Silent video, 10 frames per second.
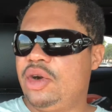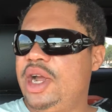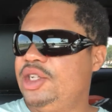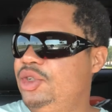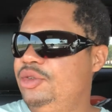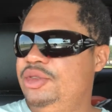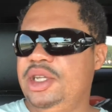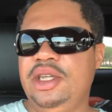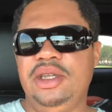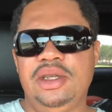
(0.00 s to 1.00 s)
or
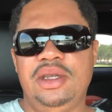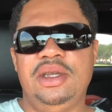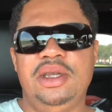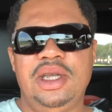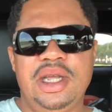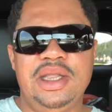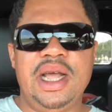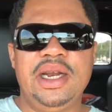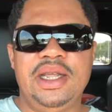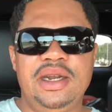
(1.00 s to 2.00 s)
SUV
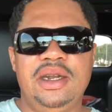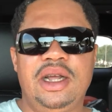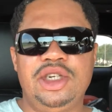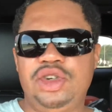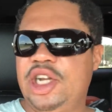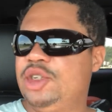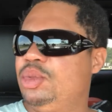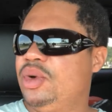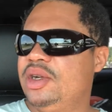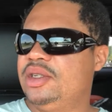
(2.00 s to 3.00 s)
that can
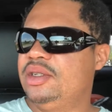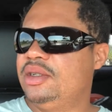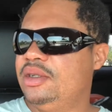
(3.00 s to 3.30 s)
transport